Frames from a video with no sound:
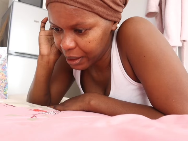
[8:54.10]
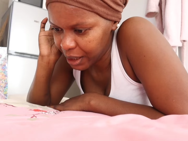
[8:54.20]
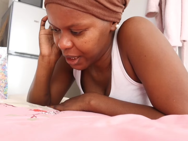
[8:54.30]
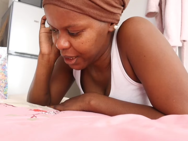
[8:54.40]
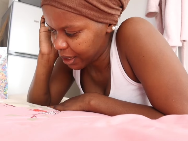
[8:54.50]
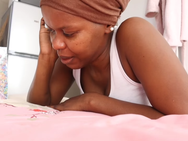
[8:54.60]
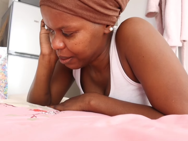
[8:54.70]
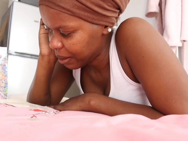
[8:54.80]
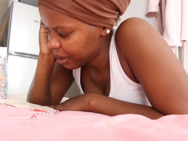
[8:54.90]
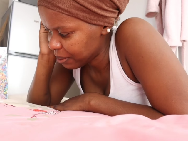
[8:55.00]
I think
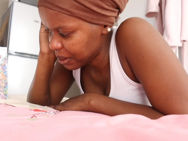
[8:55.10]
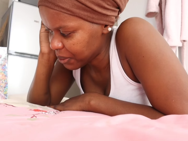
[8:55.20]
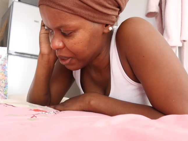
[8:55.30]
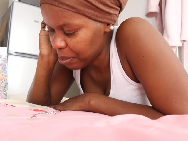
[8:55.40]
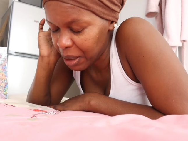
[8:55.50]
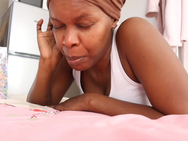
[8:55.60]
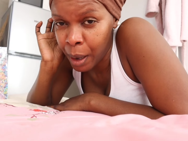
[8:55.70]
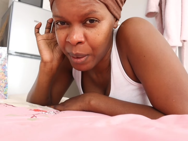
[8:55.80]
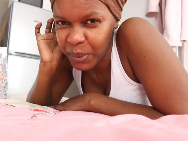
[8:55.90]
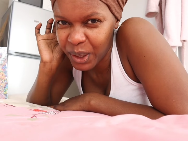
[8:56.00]
I'm just gonna make
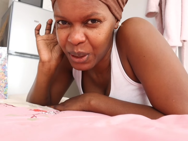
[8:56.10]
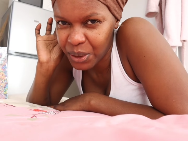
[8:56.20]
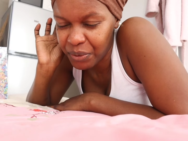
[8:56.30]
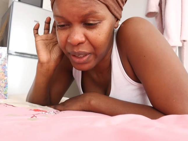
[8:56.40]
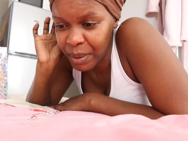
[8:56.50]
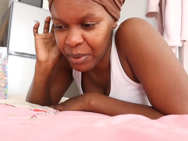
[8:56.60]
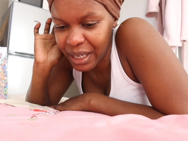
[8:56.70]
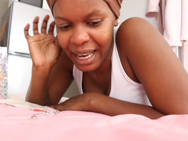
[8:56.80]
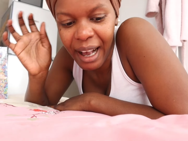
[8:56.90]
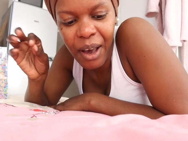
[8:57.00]
pop with lots of
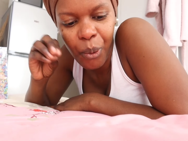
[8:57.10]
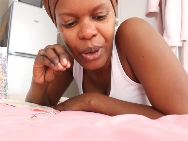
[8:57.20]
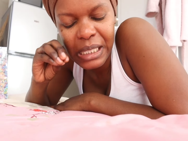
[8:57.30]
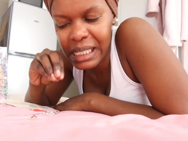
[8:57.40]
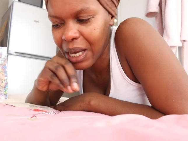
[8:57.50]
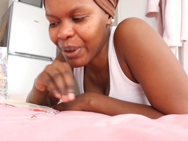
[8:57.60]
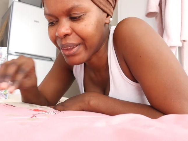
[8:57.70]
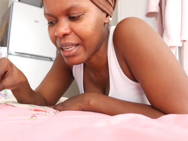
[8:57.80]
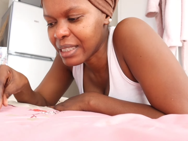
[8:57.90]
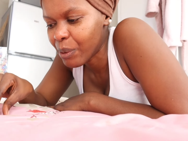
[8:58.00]
lemon. Like, I want sour
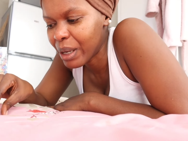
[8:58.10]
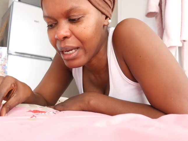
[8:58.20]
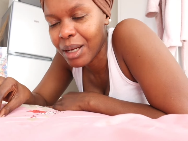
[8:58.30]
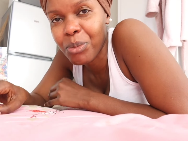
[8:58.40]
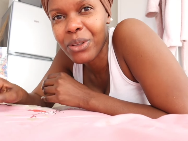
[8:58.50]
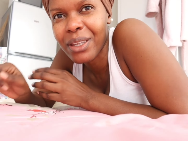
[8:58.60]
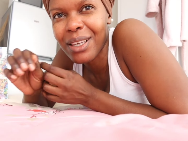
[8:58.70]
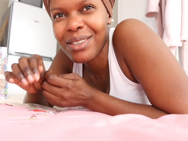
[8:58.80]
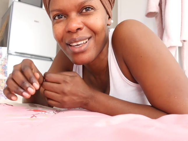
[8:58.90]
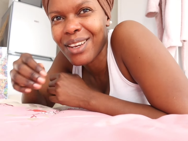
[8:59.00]
things, I want lemon things.